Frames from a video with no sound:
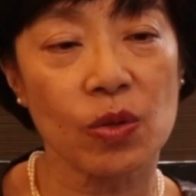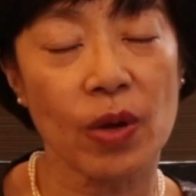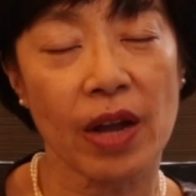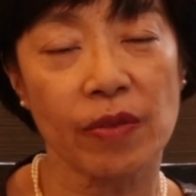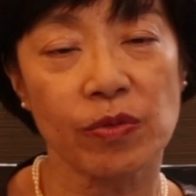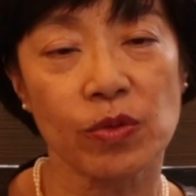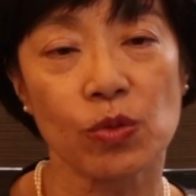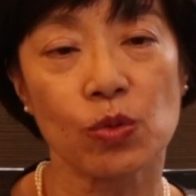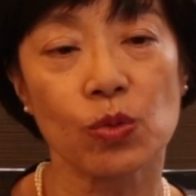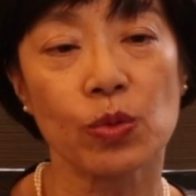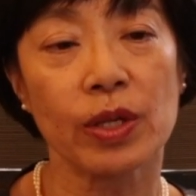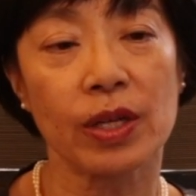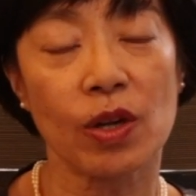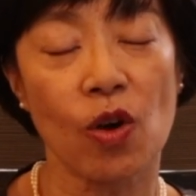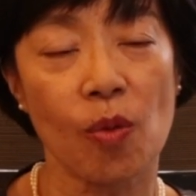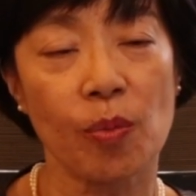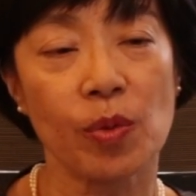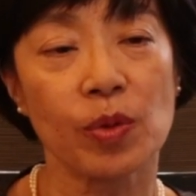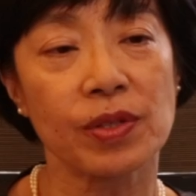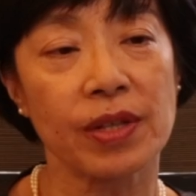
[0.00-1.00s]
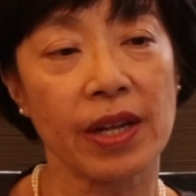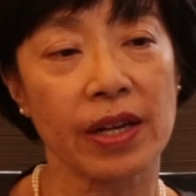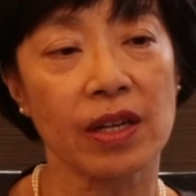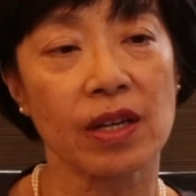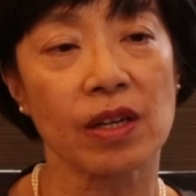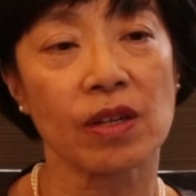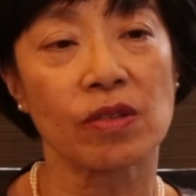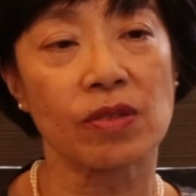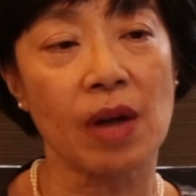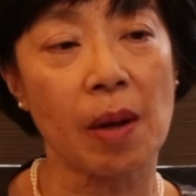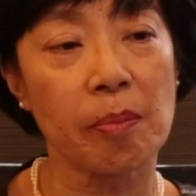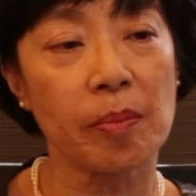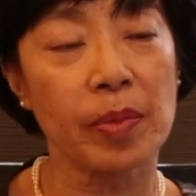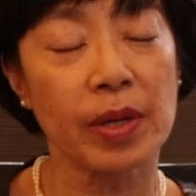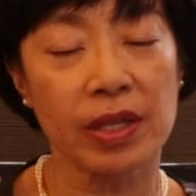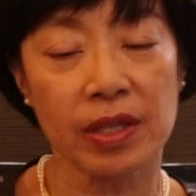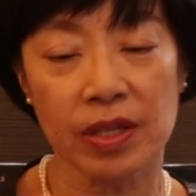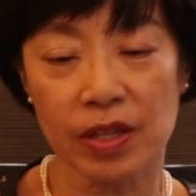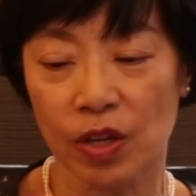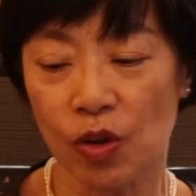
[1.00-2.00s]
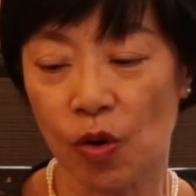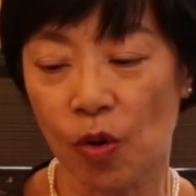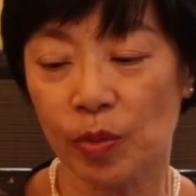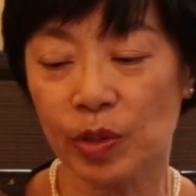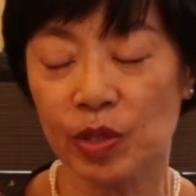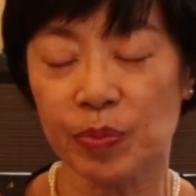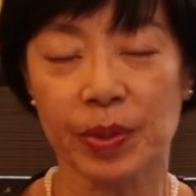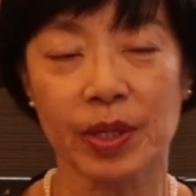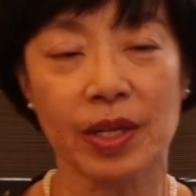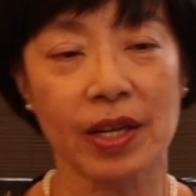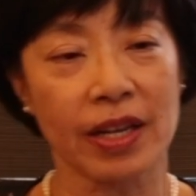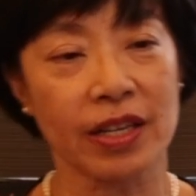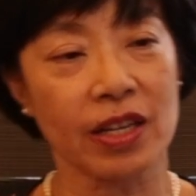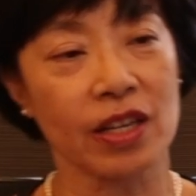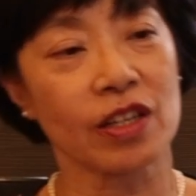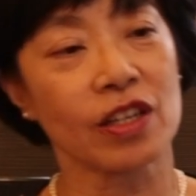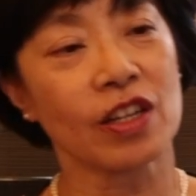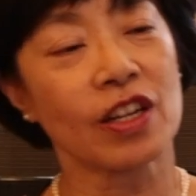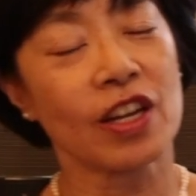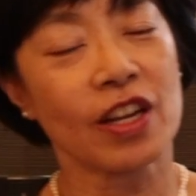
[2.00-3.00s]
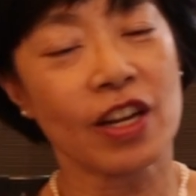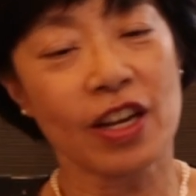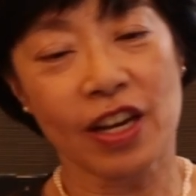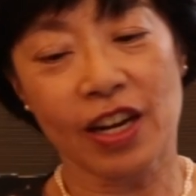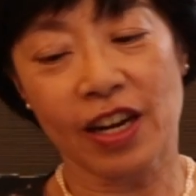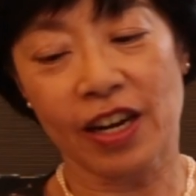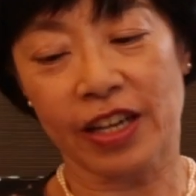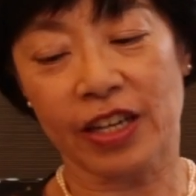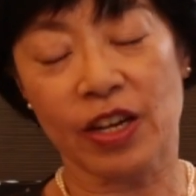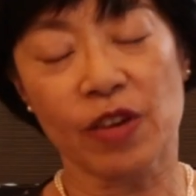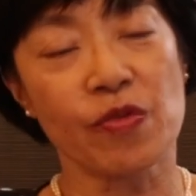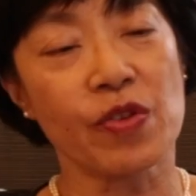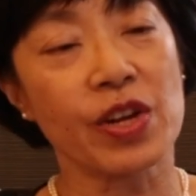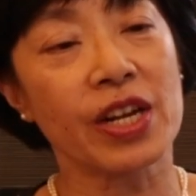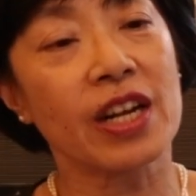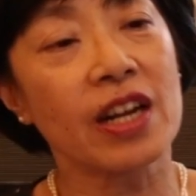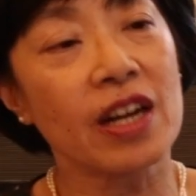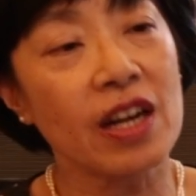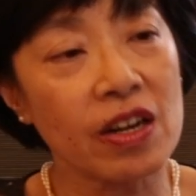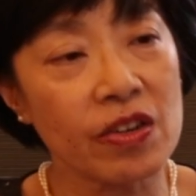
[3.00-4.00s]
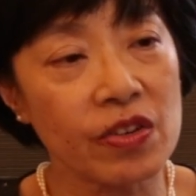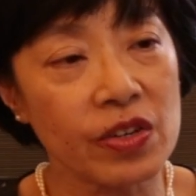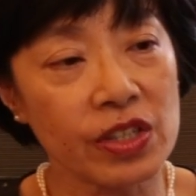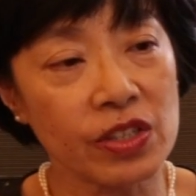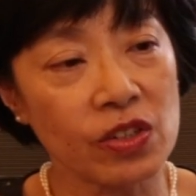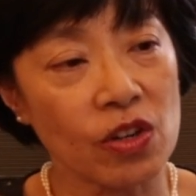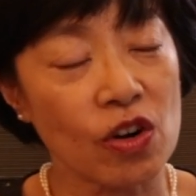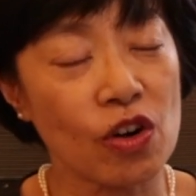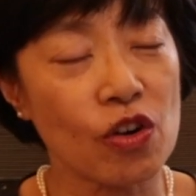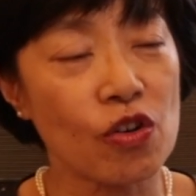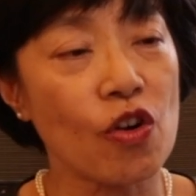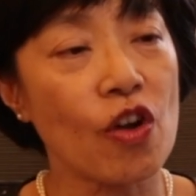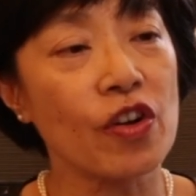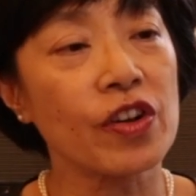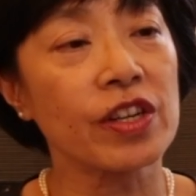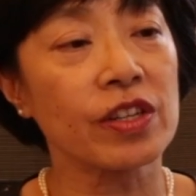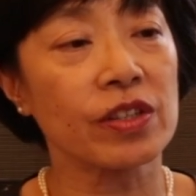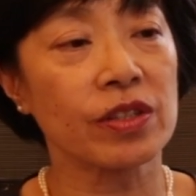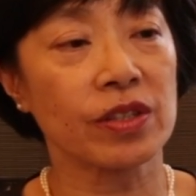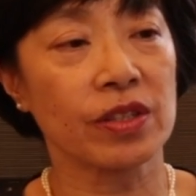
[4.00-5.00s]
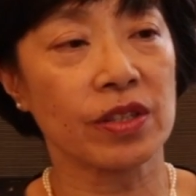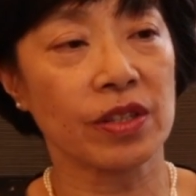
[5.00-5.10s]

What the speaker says: You have to do it almost like a rumbling, it almost be like a recurrent or chronic